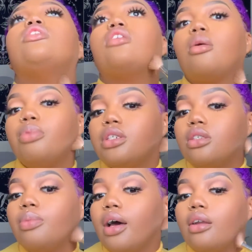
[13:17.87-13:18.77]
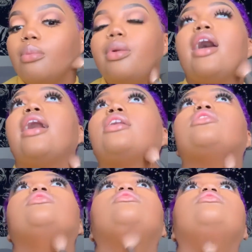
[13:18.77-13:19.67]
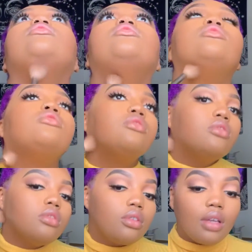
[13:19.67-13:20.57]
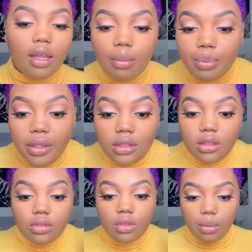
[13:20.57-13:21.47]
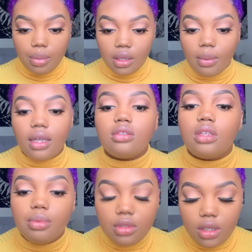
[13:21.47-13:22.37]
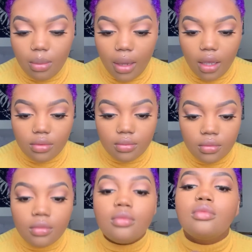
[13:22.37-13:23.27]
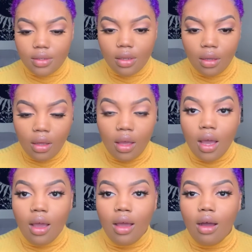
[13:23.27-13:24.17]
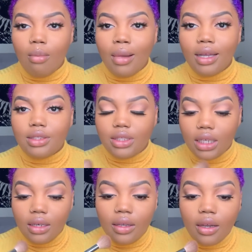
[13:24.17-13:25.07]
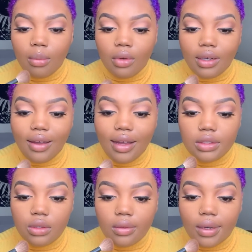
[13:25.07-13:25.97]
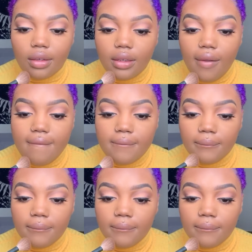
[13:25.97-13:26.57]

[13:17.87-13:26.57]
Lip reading: And I push the powder back, kind of pulling my double chin back. On my chin here, I'm going to contour around it.